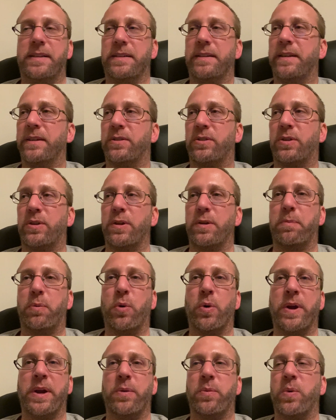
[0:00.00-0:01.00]
it's to the
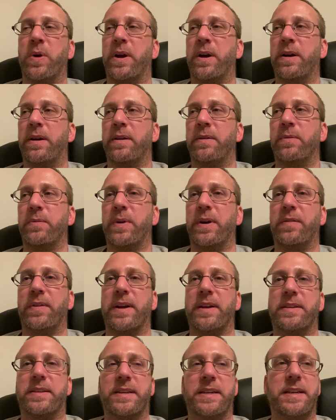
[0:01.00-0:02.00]
point where whenever
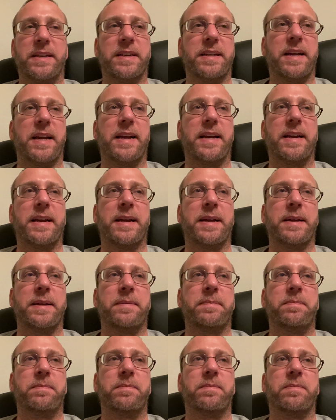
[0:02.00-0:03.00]
I see it,
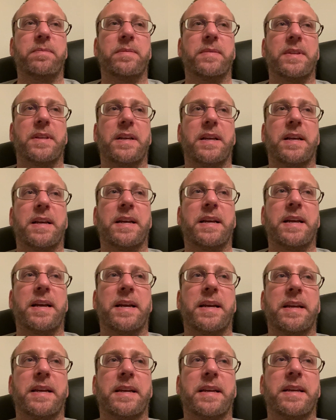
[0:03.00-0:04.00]
I
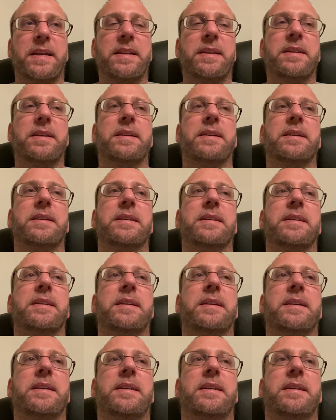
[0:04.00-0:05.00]
get
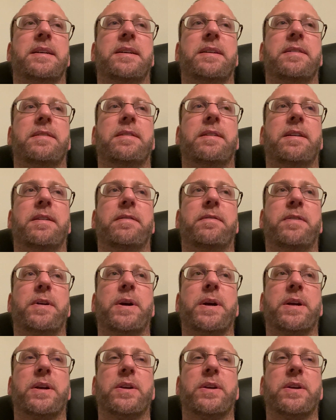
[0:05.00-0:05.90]
very